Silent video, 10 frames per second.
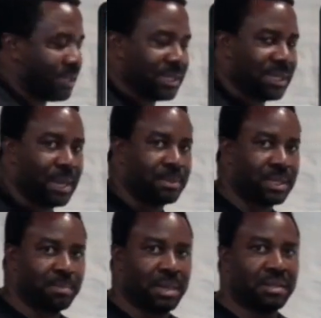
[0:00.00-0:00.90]
synapse.
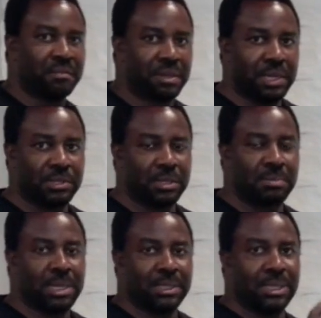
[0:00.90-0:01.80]
In my other video, I talked
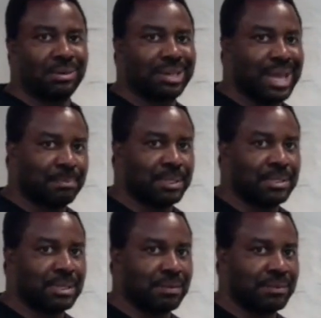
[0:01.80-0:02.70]
about the
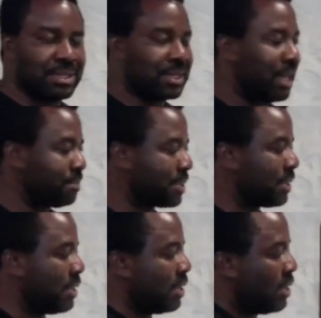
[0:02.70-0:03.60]
collapse of the
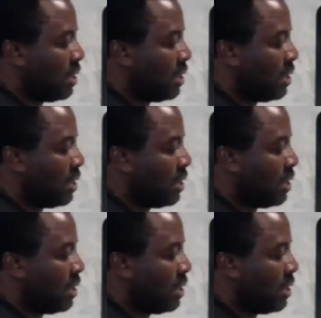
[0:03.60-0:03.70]
synapse.